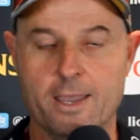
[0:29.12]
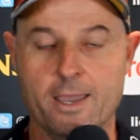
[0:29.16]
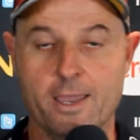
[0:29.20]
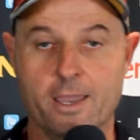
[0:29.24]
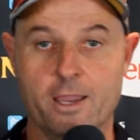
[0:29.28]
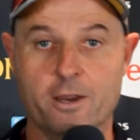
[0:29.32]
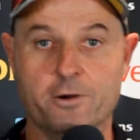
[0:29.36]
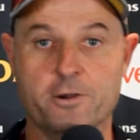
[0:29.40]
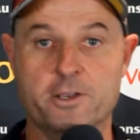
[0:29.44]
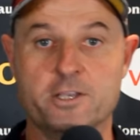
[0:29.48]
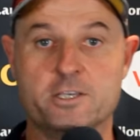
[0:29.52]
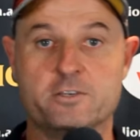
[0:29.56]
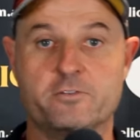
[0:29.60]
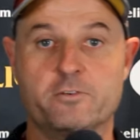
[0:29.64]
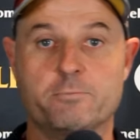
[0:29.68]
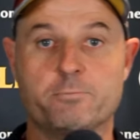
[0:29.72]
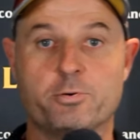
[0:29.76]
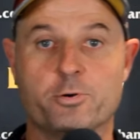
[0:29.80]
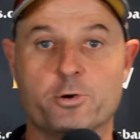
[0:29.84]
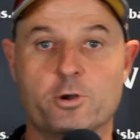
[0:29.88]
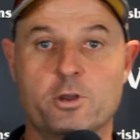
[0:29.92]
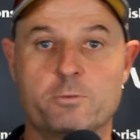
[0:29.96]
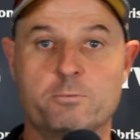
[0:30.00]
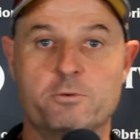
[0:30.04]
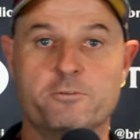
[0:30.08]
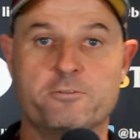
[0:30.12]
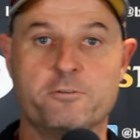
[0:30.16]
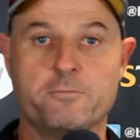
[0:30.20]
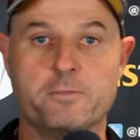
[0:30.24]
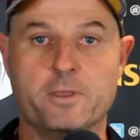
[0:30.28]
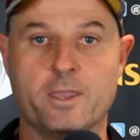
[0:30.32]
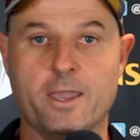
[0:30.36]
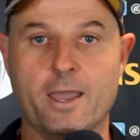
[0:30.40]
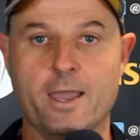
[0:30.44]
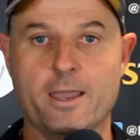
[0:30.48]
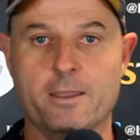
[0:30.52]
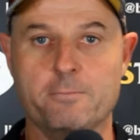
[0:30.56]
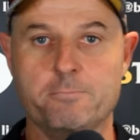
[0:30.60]
areas of improvement from
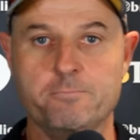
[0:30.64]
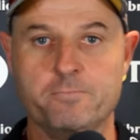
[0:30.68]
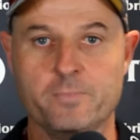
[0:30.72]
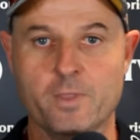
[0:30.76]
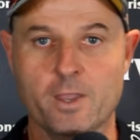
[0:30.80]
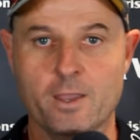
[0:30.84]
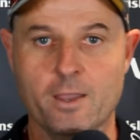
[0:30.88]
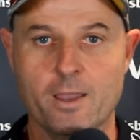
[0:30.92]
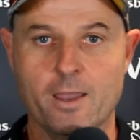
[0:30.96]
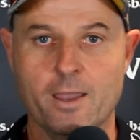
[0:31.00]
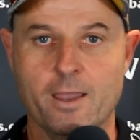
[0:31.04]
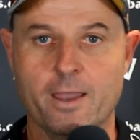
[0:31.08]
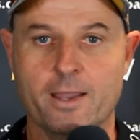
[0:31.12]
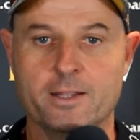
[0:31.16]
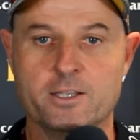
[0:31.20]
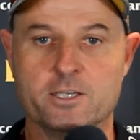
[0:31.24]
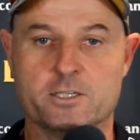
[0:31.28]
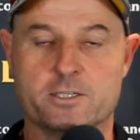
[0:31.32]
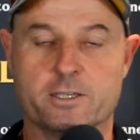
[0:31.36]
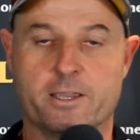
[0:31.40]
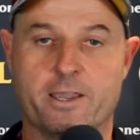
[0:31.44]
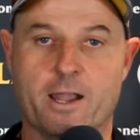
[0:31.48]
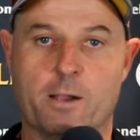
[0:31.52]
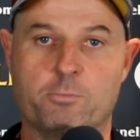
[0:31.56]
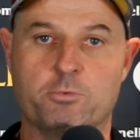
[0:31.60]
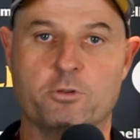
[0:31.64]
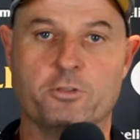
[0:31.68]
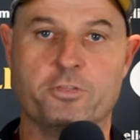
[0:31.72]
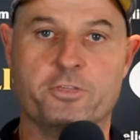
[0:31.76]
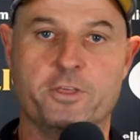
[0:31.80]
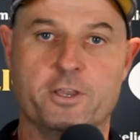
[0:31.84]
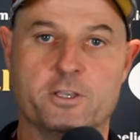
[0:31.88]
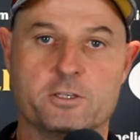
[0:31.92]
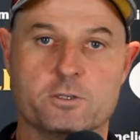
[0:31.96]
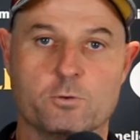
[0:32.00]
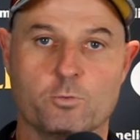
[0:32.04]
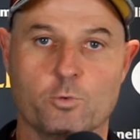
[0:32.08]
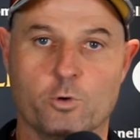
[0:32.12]
the game and just a couple of
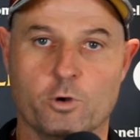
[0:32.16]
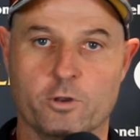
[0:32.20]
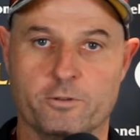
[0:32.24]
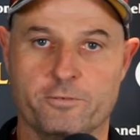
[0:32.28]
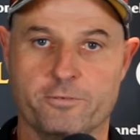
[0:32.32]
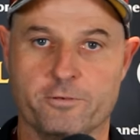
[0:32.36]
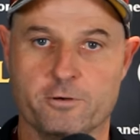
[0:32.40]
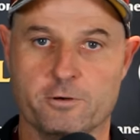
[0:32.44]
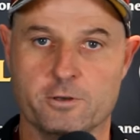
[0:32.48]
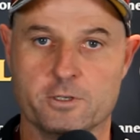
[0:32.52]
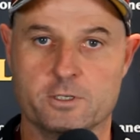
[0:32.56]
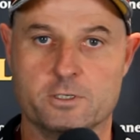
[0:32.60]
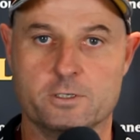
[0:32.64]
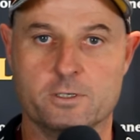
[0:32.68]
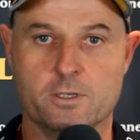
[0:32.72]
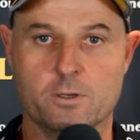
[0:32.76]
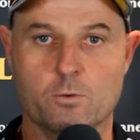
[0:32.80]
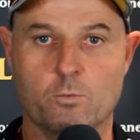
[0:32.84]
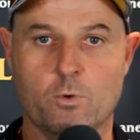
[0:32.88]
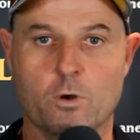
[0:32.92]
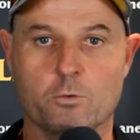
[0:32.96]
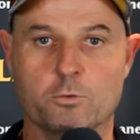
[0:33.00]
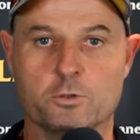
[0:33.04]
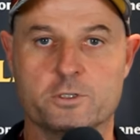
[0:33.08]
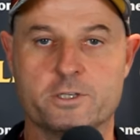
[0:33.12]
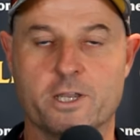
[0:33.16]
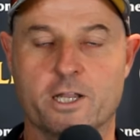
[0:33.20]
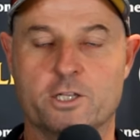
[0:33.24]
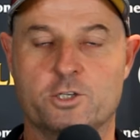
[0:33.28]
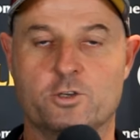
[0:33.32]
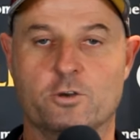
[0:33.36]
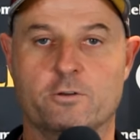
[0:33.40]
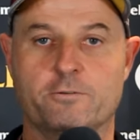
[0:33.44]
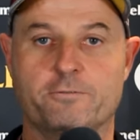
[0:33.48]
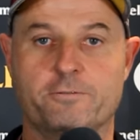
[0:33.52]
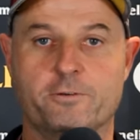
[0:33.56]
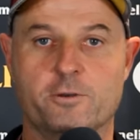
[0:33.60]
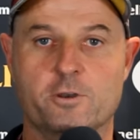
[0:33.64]
things that worked for us. What we'll
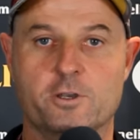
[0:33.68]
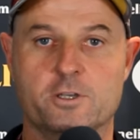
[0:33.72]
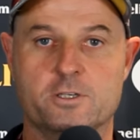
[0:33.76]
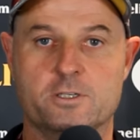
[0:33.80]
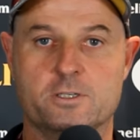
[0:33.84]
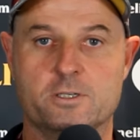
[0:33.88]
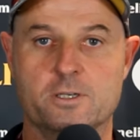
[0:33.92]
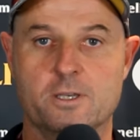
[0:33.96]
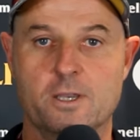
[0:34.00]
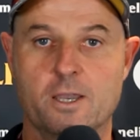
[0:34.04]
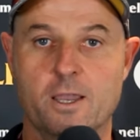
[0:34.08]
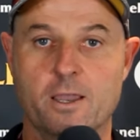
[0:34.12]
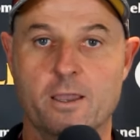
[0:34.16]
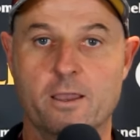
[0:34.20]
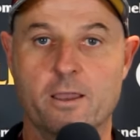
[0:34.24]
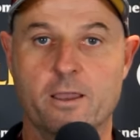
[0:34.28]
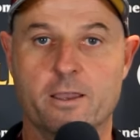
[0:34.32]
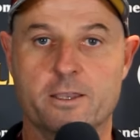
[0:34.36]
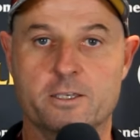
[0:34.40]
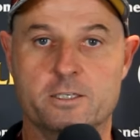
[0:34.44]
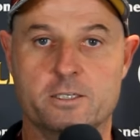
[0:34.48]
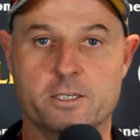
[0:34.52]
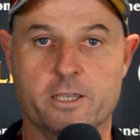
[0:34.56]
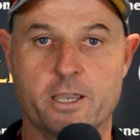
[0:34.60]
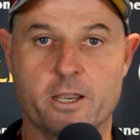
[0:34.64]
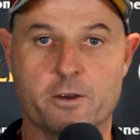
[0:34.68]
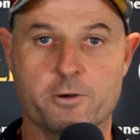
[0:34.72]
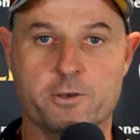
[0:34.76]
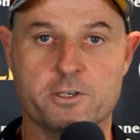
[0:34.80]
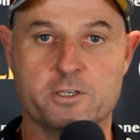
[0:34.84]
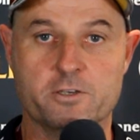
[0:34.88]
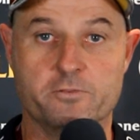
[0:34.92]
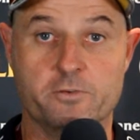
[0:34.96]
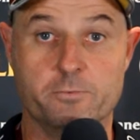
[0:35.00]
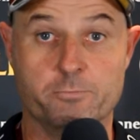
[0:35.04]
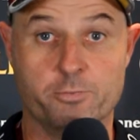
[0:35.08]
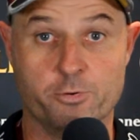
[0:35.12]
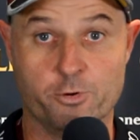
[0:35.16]
touch on first is the
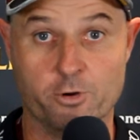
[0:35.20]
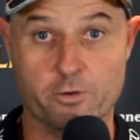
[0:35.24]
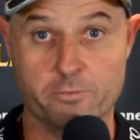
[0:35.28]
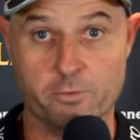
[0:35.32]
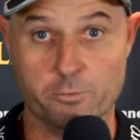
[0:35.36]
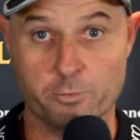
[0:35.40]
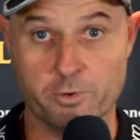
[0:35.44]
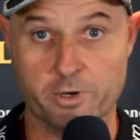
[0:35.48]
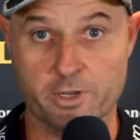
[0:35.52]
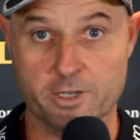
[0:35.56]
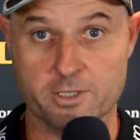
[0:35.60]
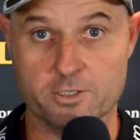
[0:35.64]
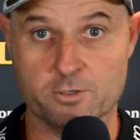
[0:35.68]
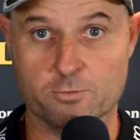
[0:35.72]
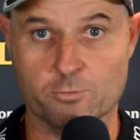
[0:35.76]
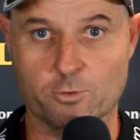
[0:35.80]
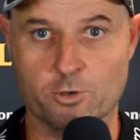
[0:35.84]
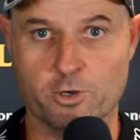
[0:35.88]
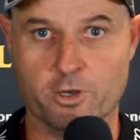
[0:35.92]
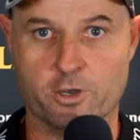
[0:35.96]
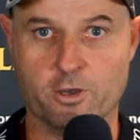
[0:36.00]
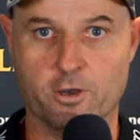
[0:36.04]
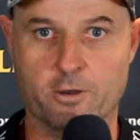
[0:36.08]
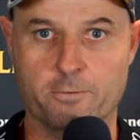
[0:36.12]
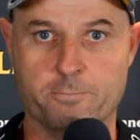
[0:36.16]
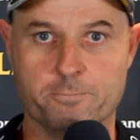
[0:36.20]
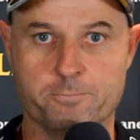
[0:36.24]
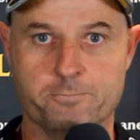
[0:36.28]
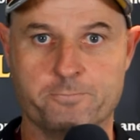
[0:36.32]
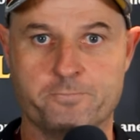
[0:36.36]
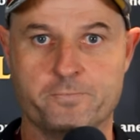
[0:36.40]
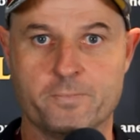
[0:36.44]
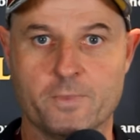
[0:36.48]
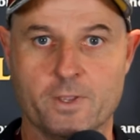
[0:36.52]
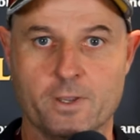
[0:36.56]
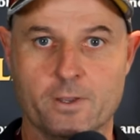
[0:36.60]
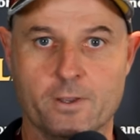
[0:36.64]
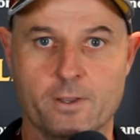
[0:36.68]
areas of improvement we need to work on.
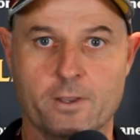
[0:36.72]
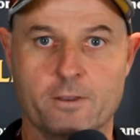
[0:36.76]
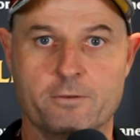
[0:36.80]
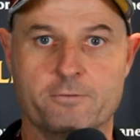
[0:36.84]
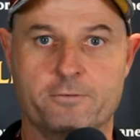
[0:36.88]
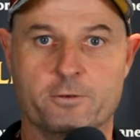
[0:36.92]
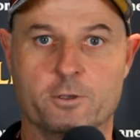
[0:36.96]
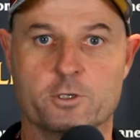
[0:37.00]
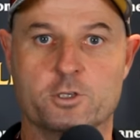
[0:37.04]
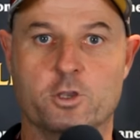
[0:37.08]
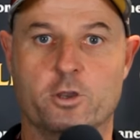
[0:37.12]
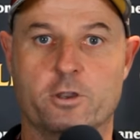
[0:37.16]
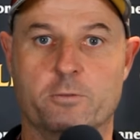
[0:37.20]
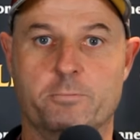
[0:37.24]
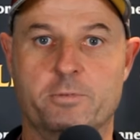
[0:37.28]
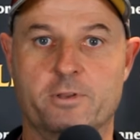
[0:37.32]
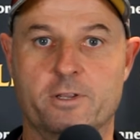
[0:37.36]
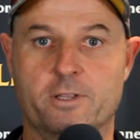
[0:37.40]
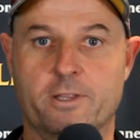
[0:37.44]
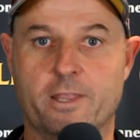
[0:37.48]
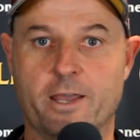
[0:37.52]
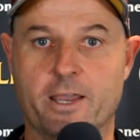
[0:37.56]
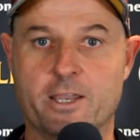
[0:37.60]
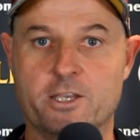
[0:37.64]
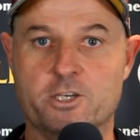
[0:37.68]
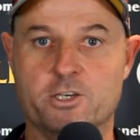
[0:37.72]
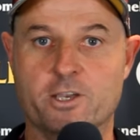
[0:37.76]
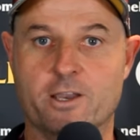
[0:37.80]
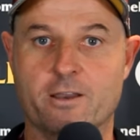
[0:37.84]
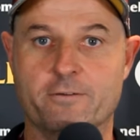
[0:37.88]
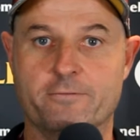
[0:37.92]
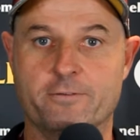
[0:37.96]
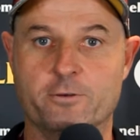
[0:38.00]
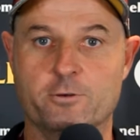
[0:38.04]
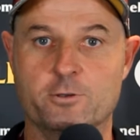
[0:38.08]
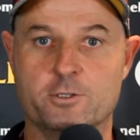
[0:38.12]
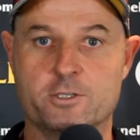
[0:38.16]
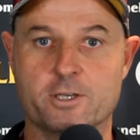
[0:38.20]
Feels like a bit of deja
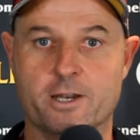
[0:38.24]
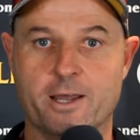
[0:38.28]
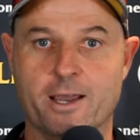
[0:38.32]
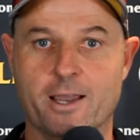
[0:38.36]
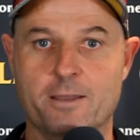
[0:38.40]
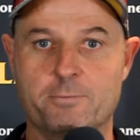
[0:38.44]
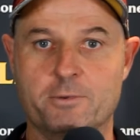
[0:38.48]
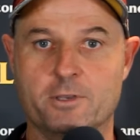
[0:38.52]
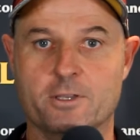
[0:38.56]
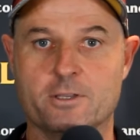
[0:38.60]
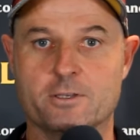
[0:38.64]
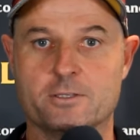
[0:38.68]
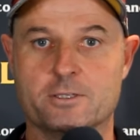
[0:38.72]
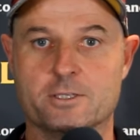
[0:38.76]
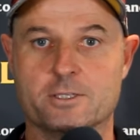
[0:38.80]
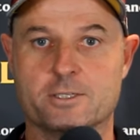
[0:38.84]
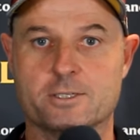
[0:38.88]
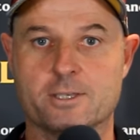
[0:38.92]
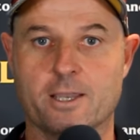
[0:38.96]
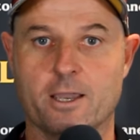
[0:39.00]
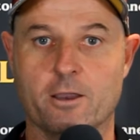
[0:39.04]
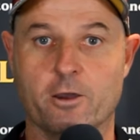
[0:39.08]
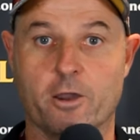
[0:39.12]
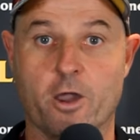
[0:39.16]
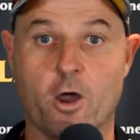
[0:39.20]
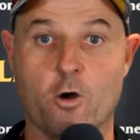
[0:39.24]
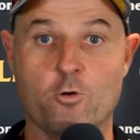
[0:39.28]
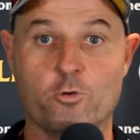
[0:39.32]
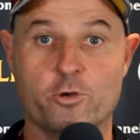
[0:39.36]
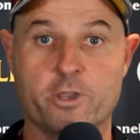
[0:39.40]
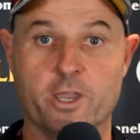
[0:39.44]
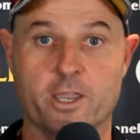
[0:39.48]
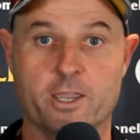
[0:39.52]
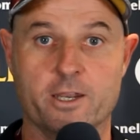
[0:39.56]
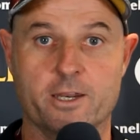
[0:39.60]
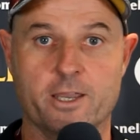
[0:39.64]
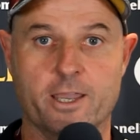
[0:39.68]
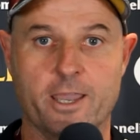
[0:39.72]
vu today because it's our goal
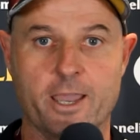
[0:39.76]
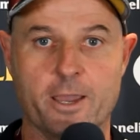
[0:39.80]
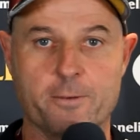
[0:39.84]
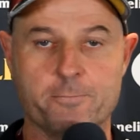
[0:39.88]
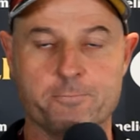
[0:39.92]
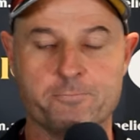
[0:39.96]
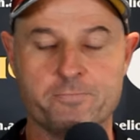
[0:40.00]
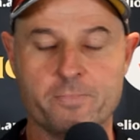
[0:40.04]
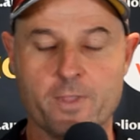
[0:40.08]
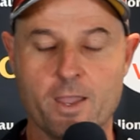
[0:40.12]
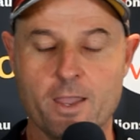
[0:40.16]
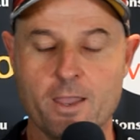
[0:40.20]
kicking again.